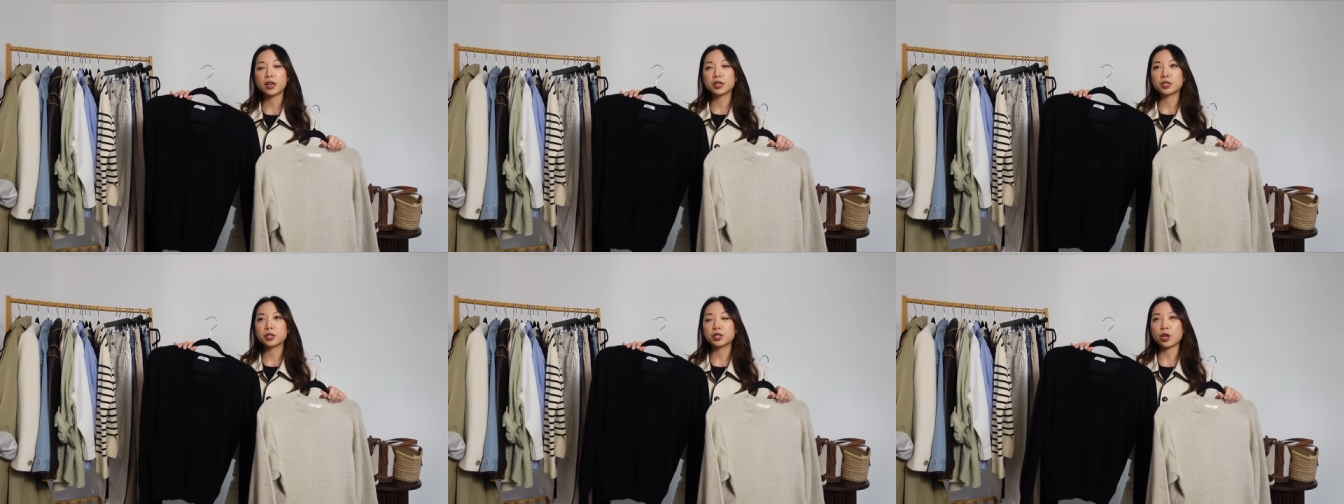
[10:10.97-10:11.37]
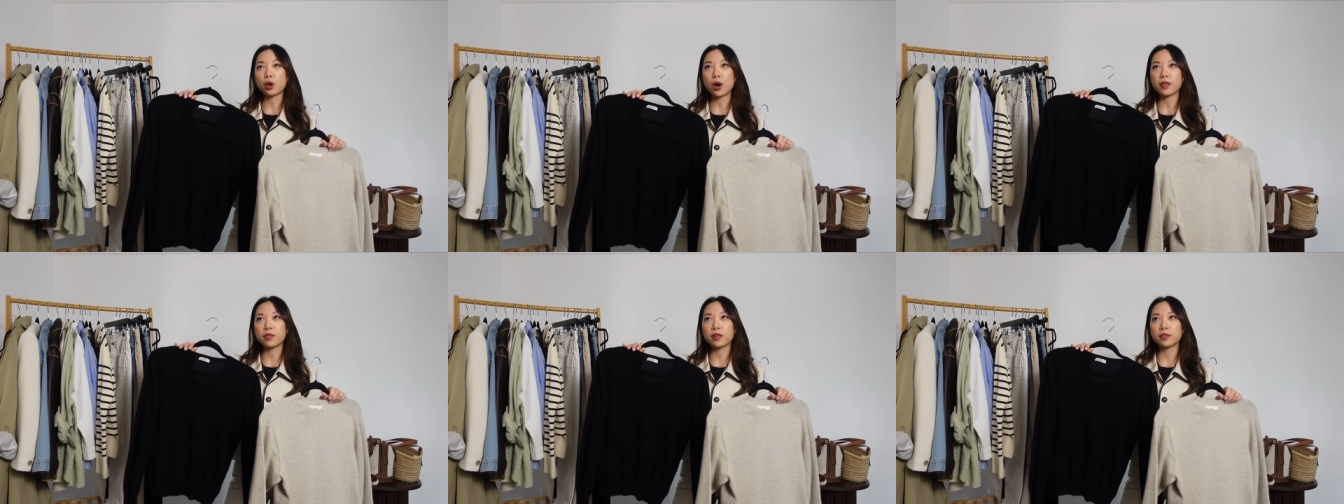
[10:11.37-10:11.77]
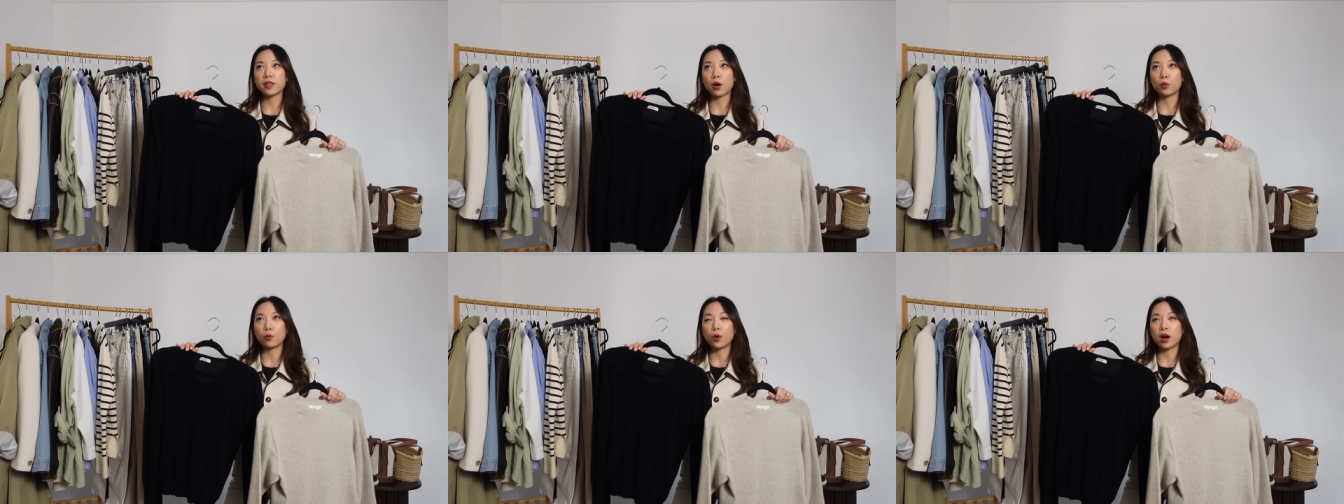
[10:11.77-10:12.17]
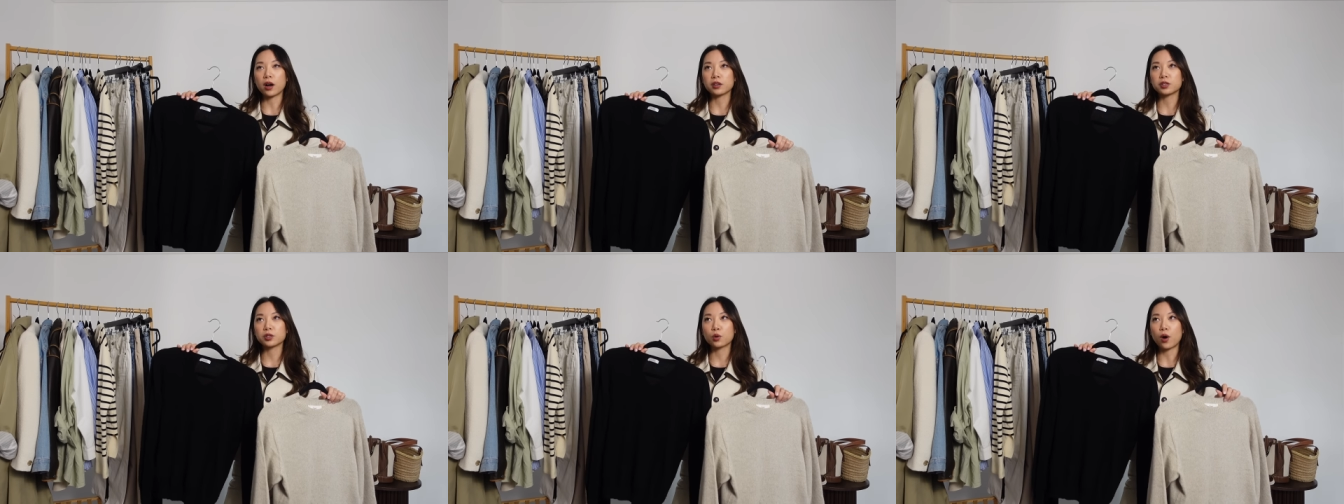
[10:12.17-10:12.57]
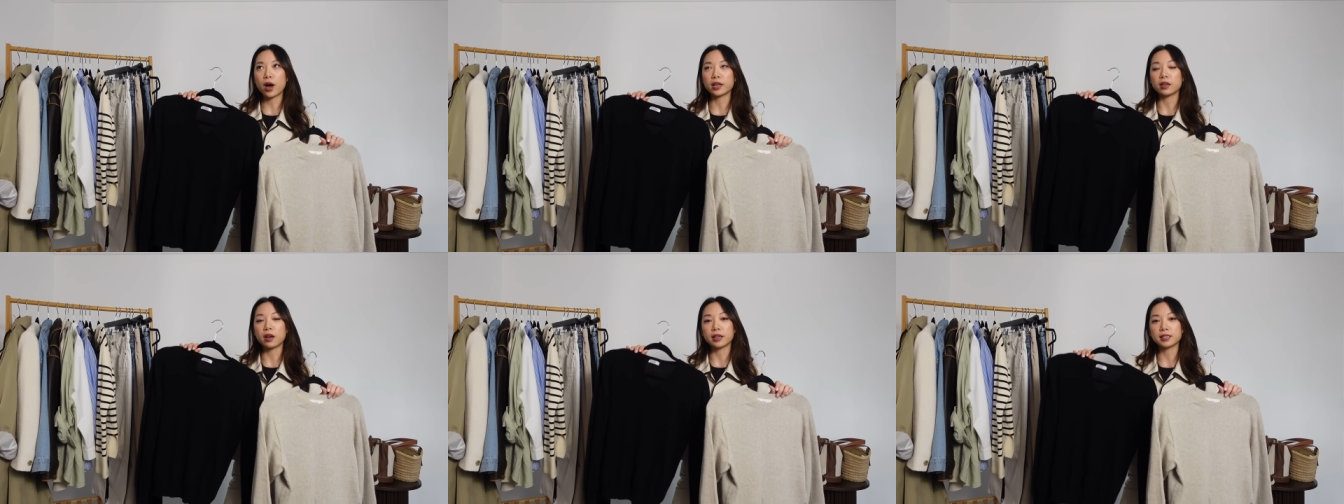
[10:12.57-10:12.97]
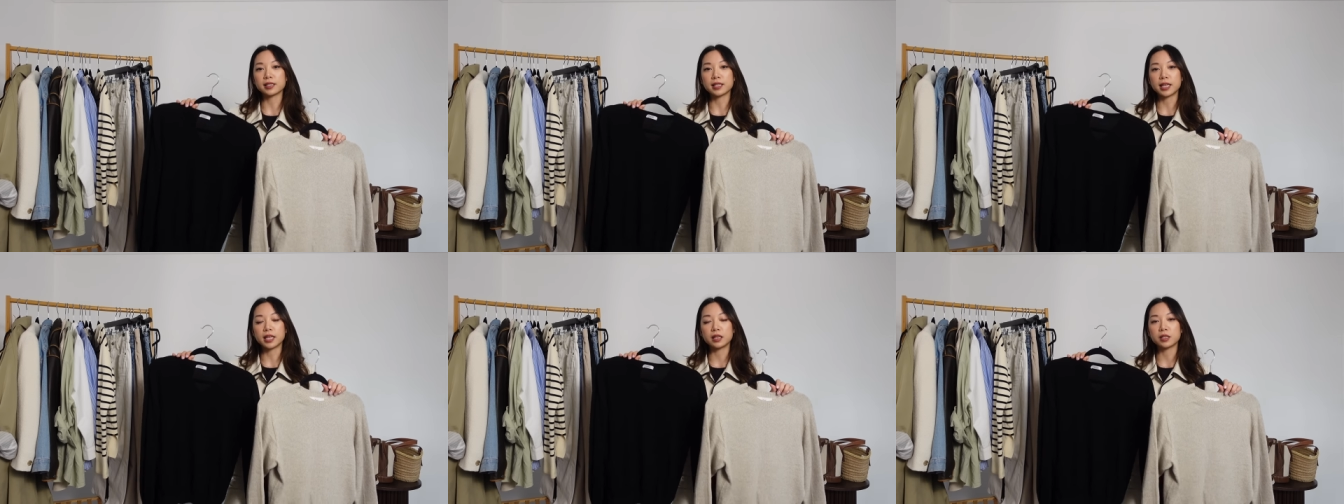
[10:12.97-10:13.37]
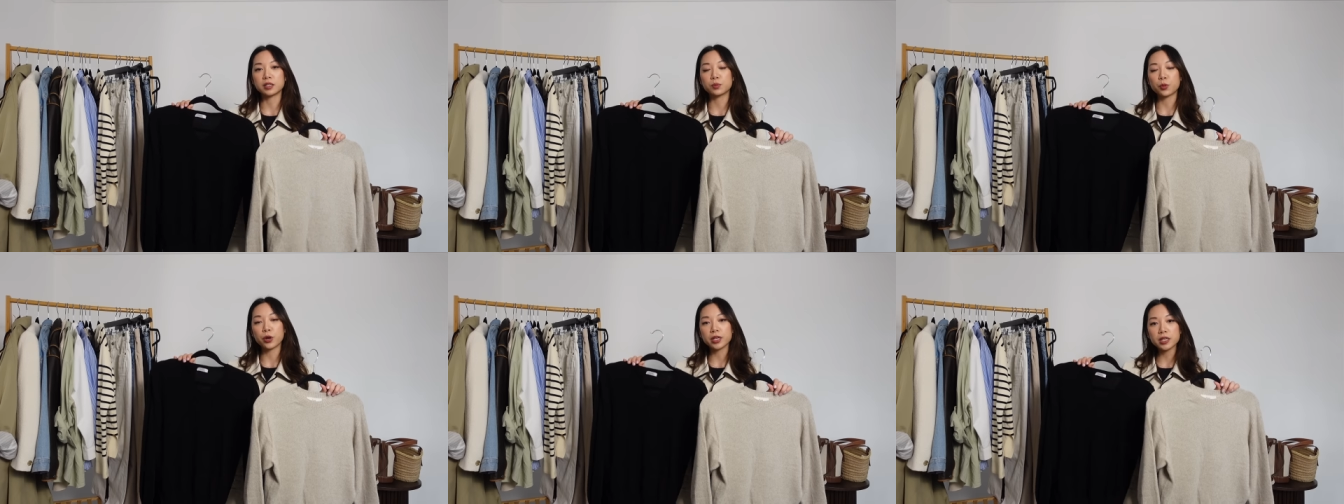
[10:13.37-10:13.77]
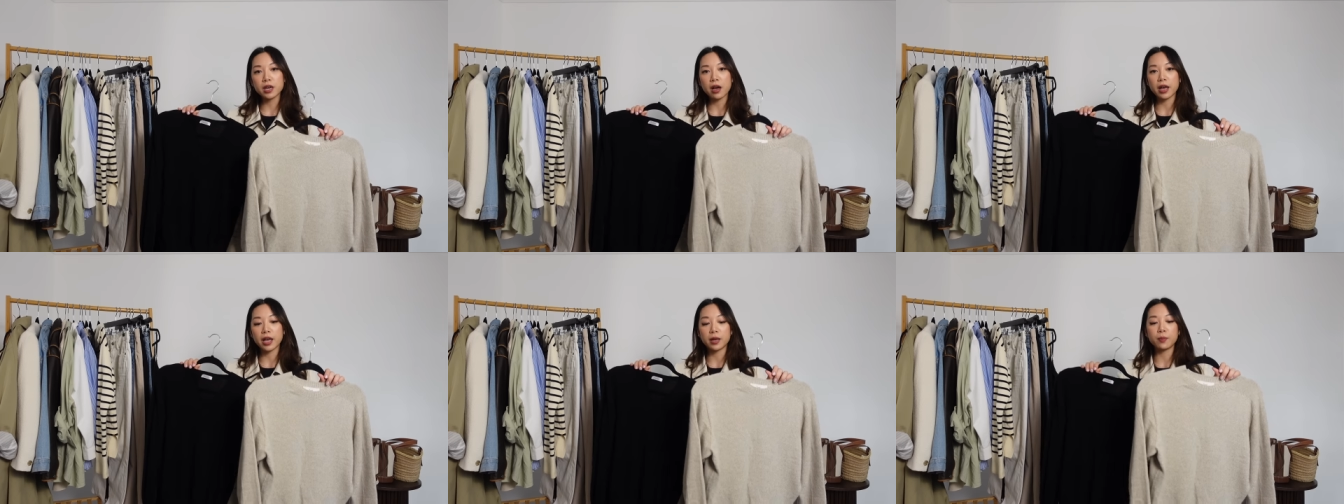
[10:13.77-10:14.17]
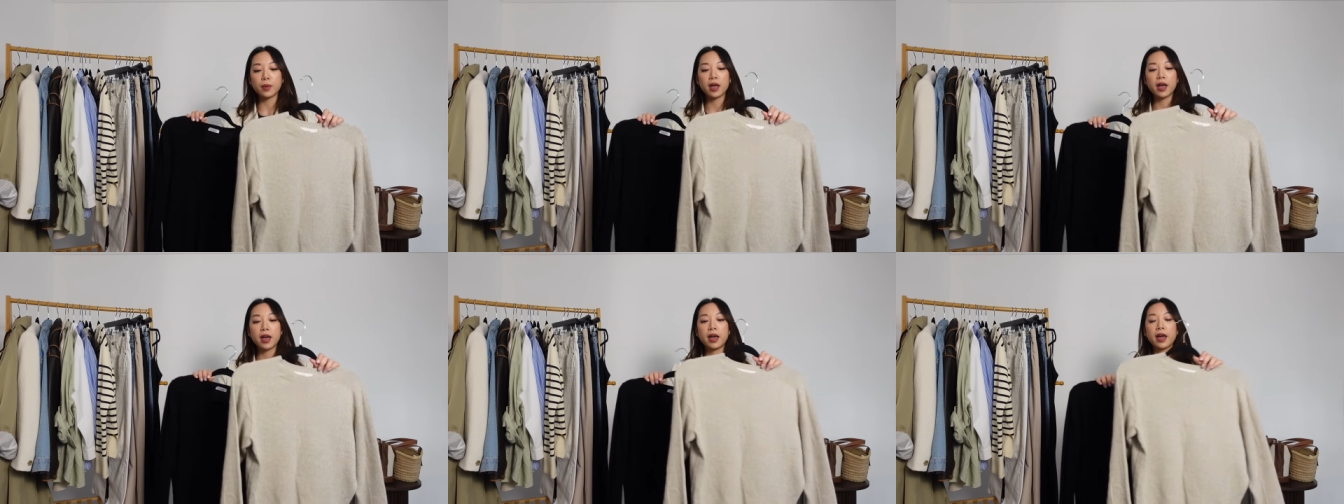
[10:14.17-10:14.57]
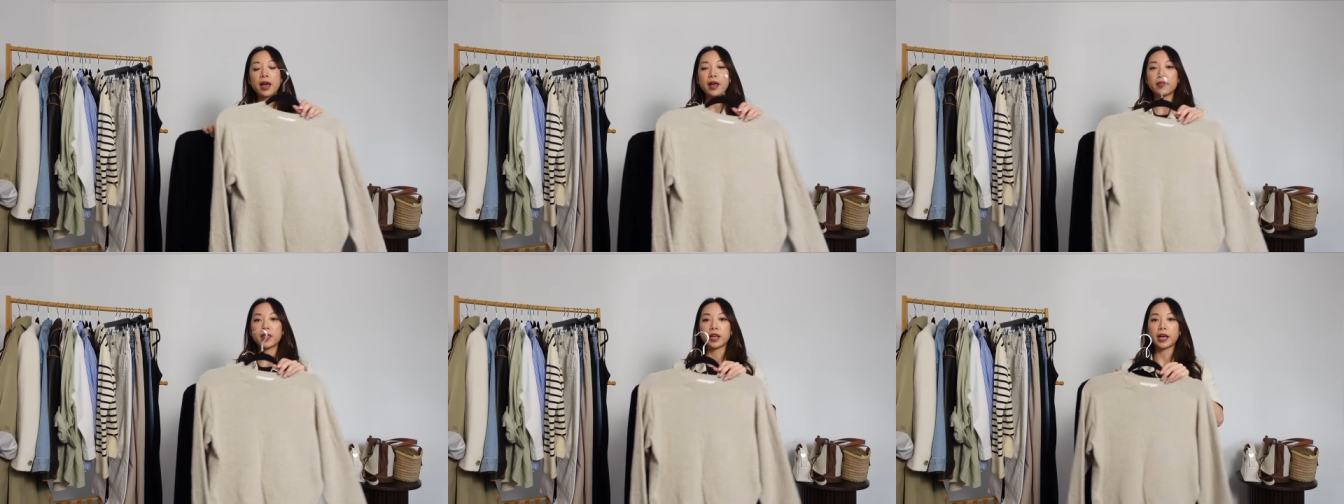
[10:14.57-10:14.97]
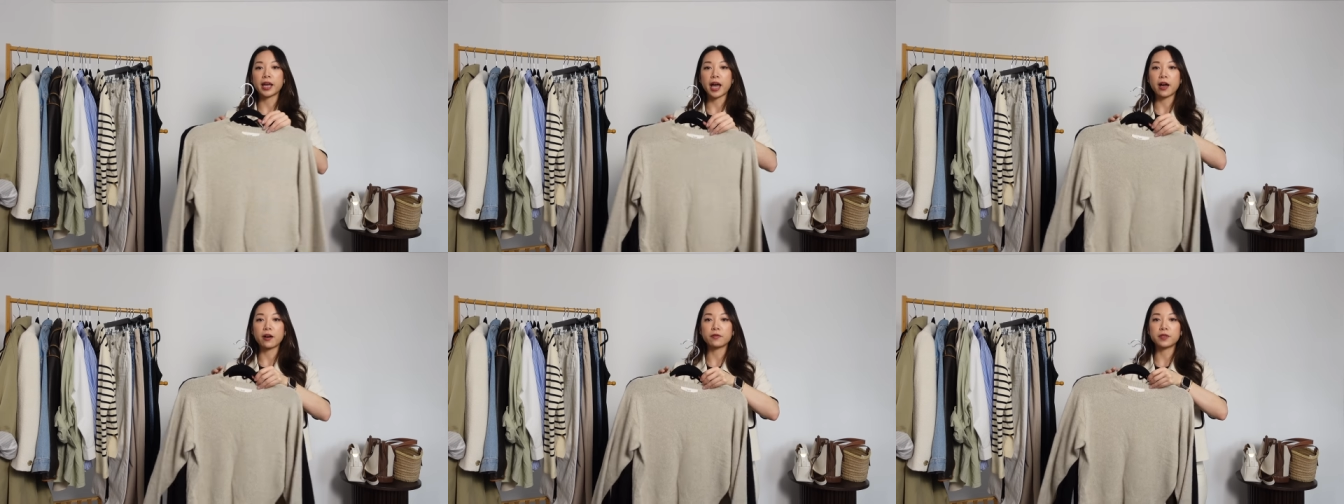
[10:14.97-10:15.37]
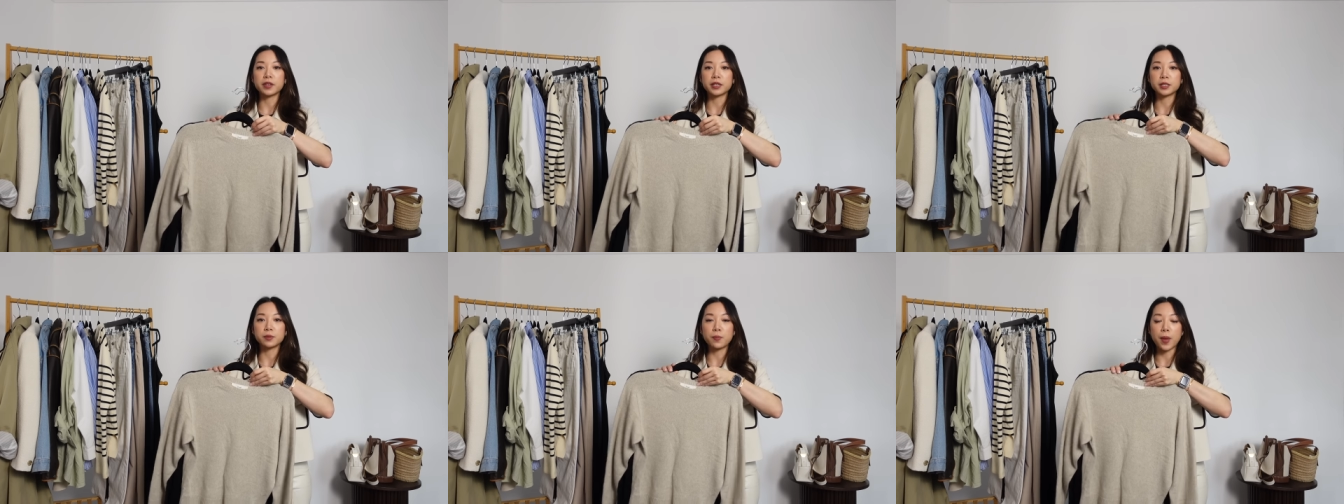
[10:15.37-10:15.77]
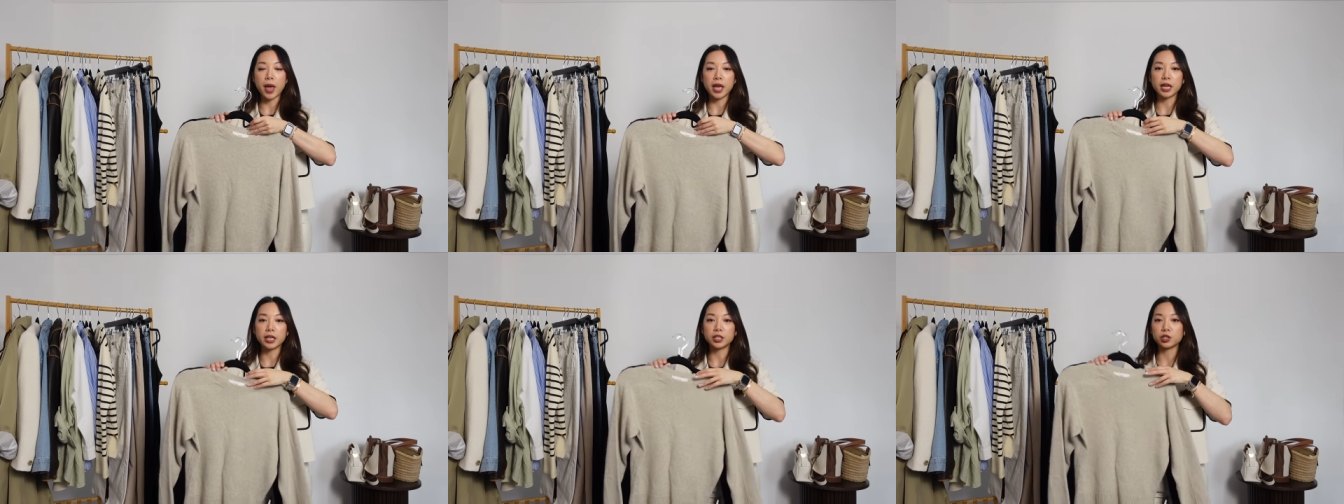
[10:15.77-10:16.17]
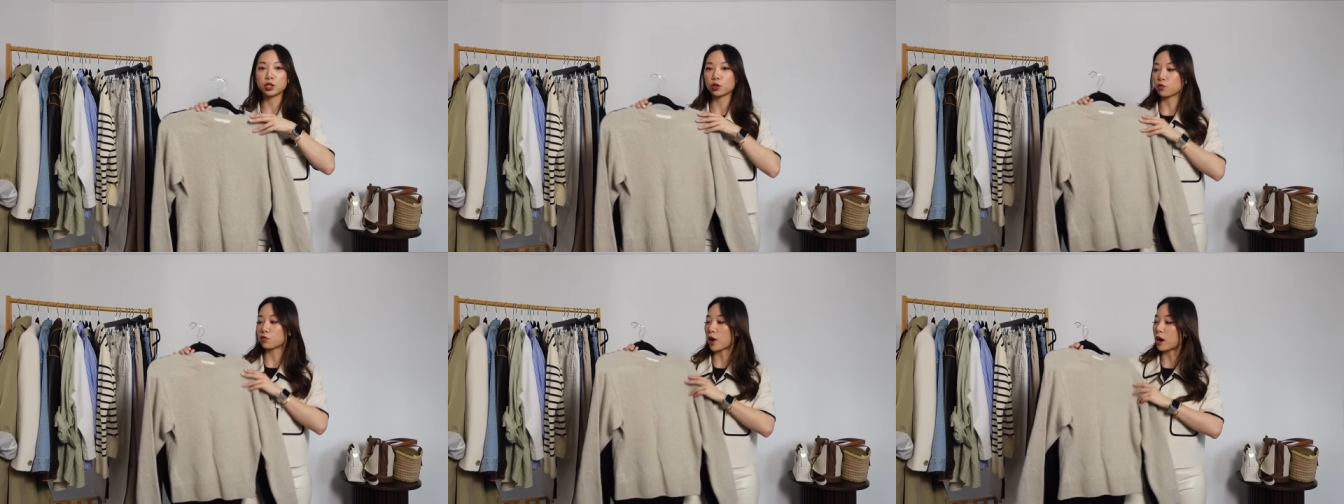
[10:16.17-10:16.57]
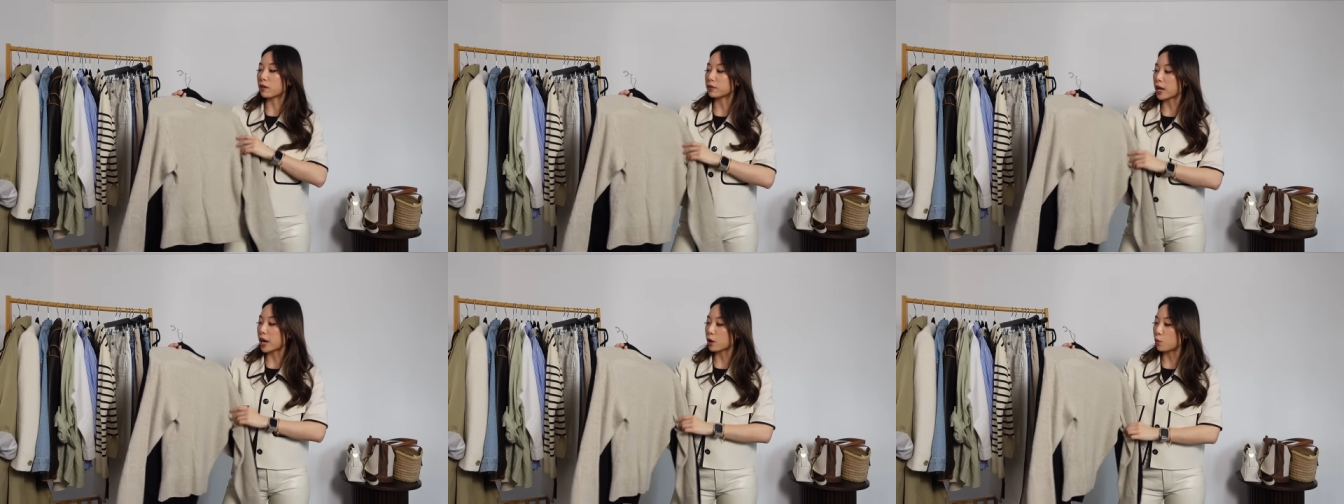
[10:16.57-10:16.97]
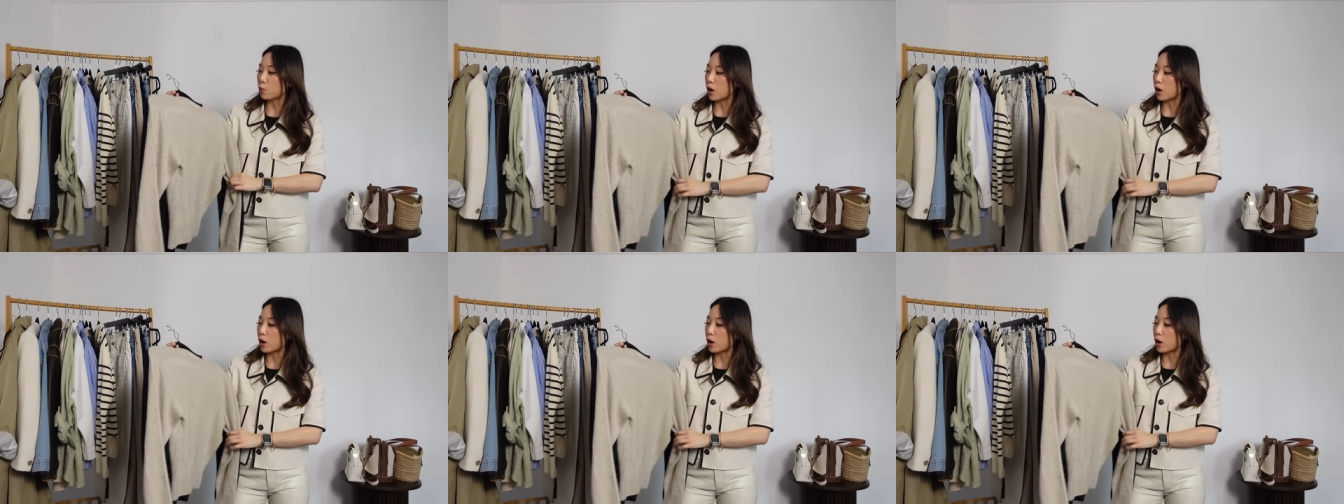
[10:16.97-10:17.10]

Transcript: so I think that works quite nicely in the springtime and then I have this beige round neck